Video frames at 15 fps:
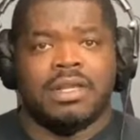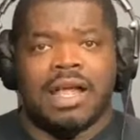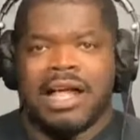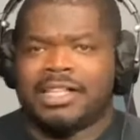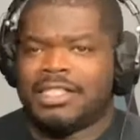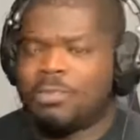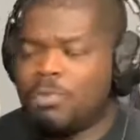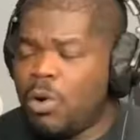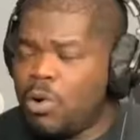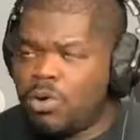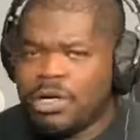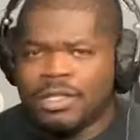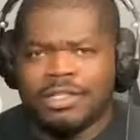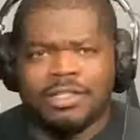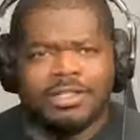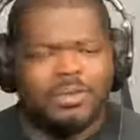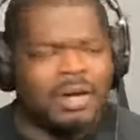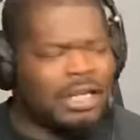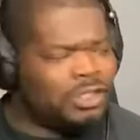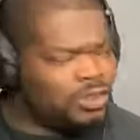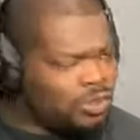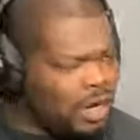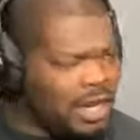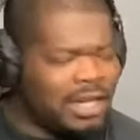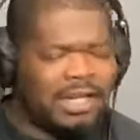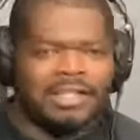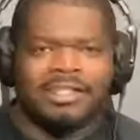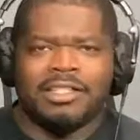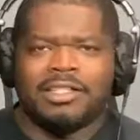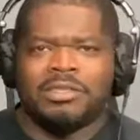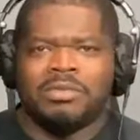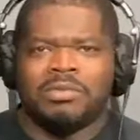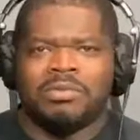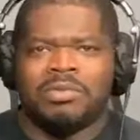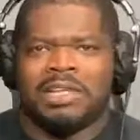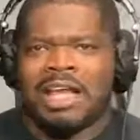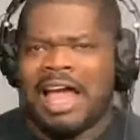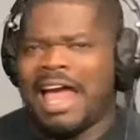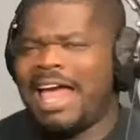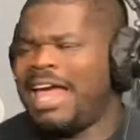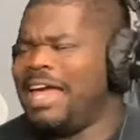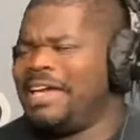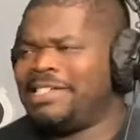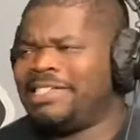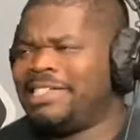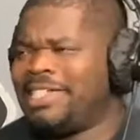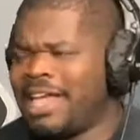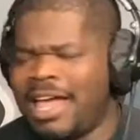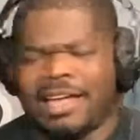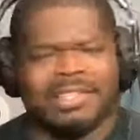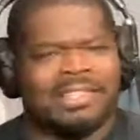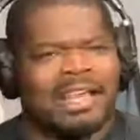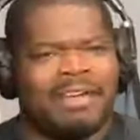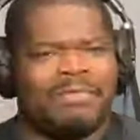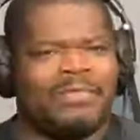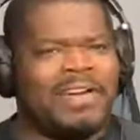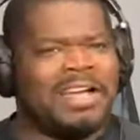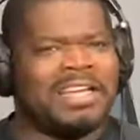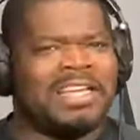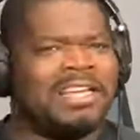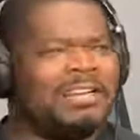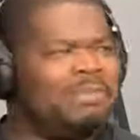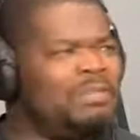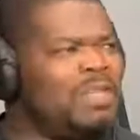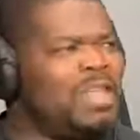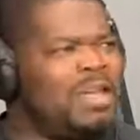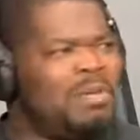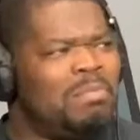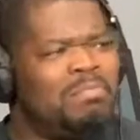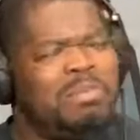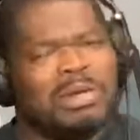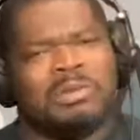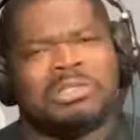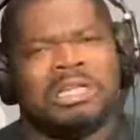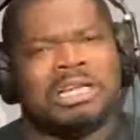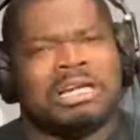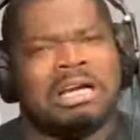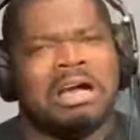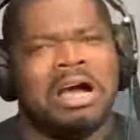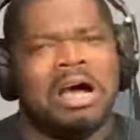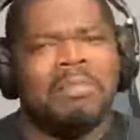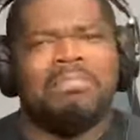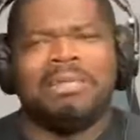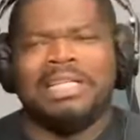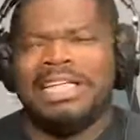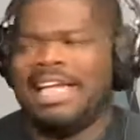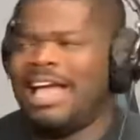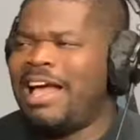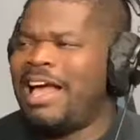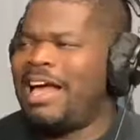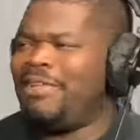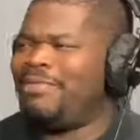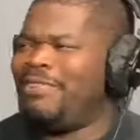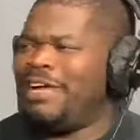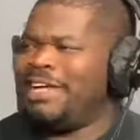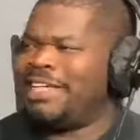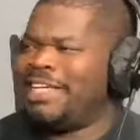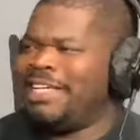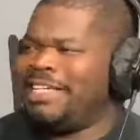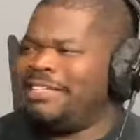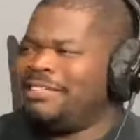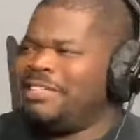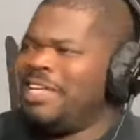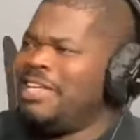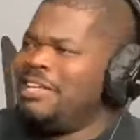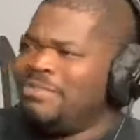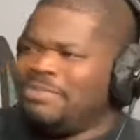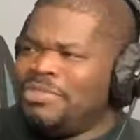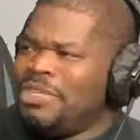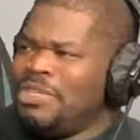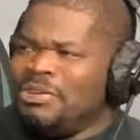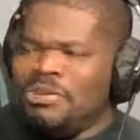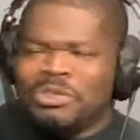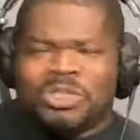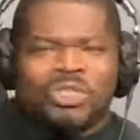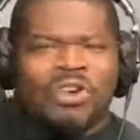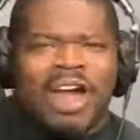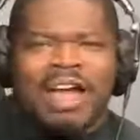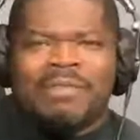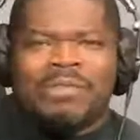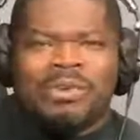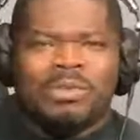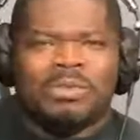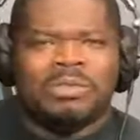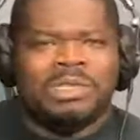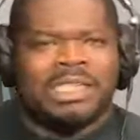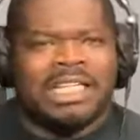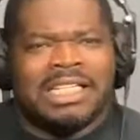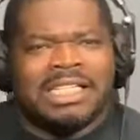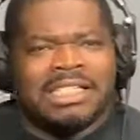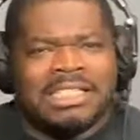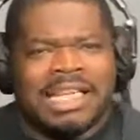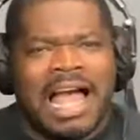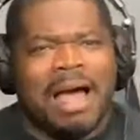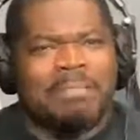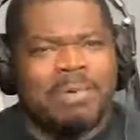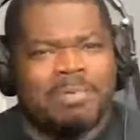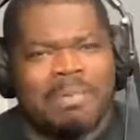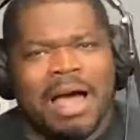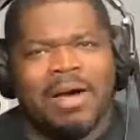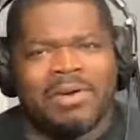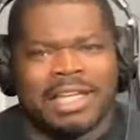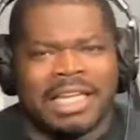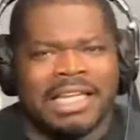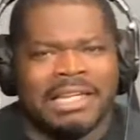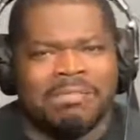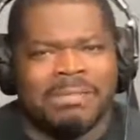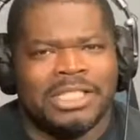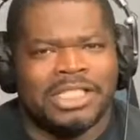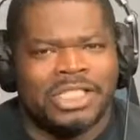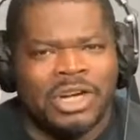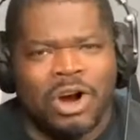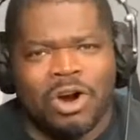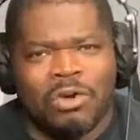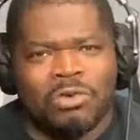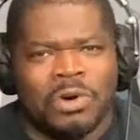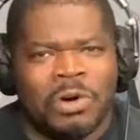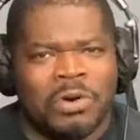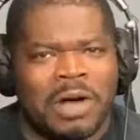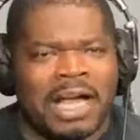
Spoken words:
I smoked a little, I drank a little, I had sex, I fucking built a company, I fucking, you know, traveled to the top of Mount Kilimanjaro.